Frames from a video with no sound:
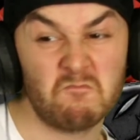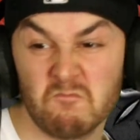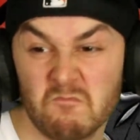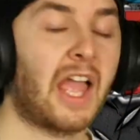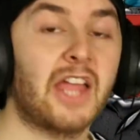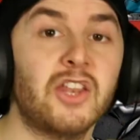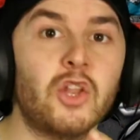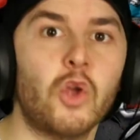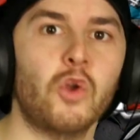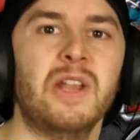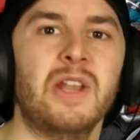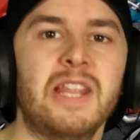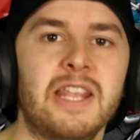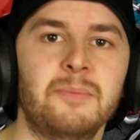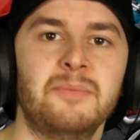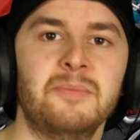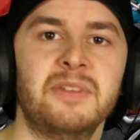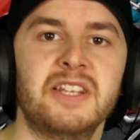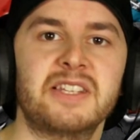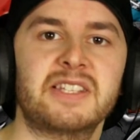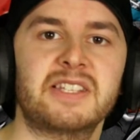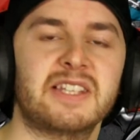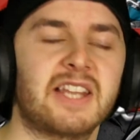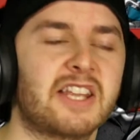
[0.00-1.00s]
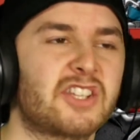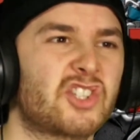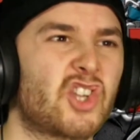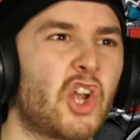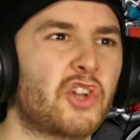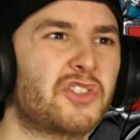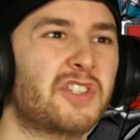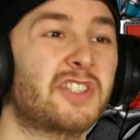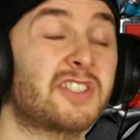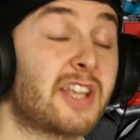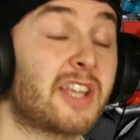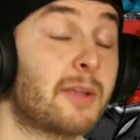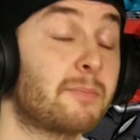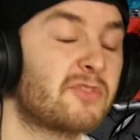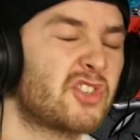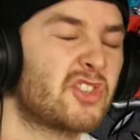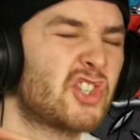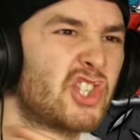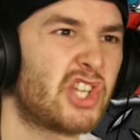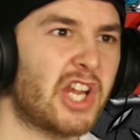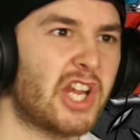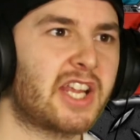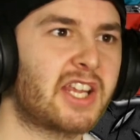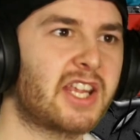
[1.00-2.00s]
I know Liam Neeson has gotten some
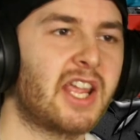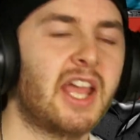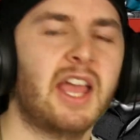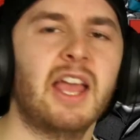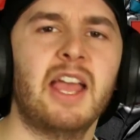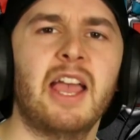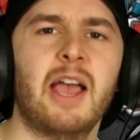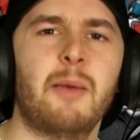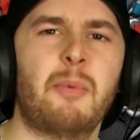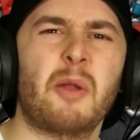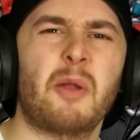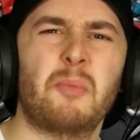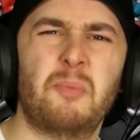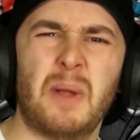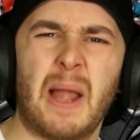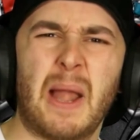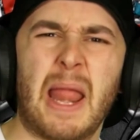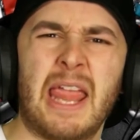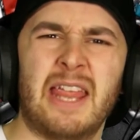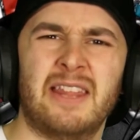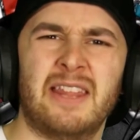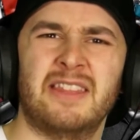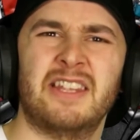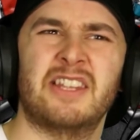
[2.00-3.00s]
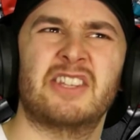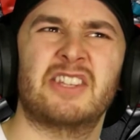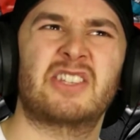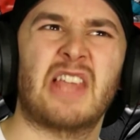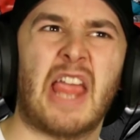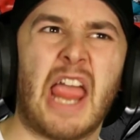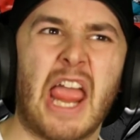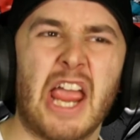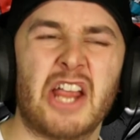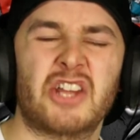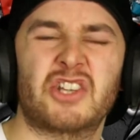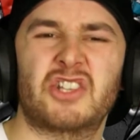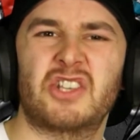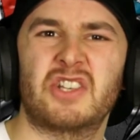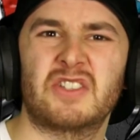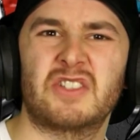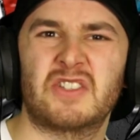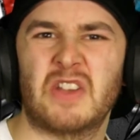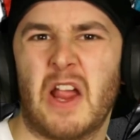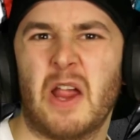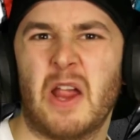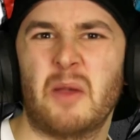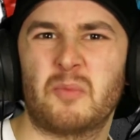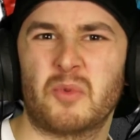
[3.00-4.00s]
shtick about playing these action
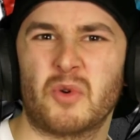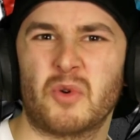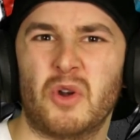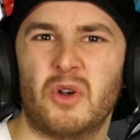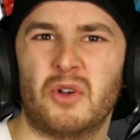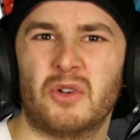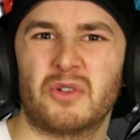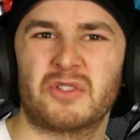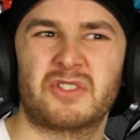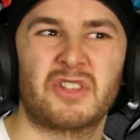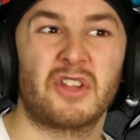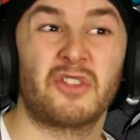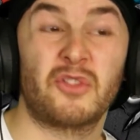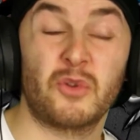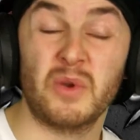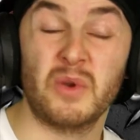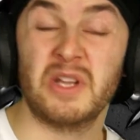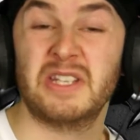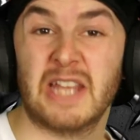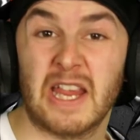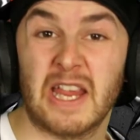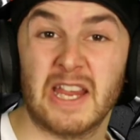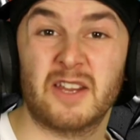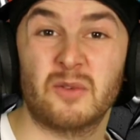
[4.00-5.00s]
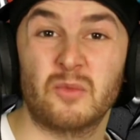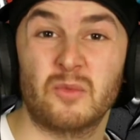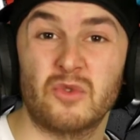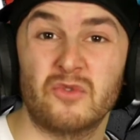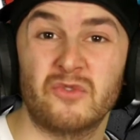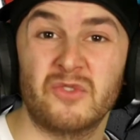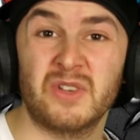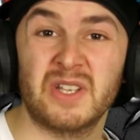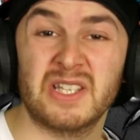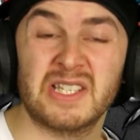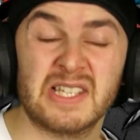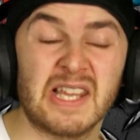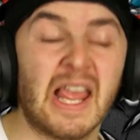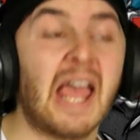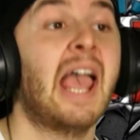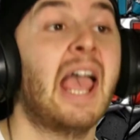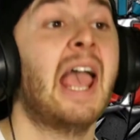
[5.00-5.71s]
type roles, the three Taken movies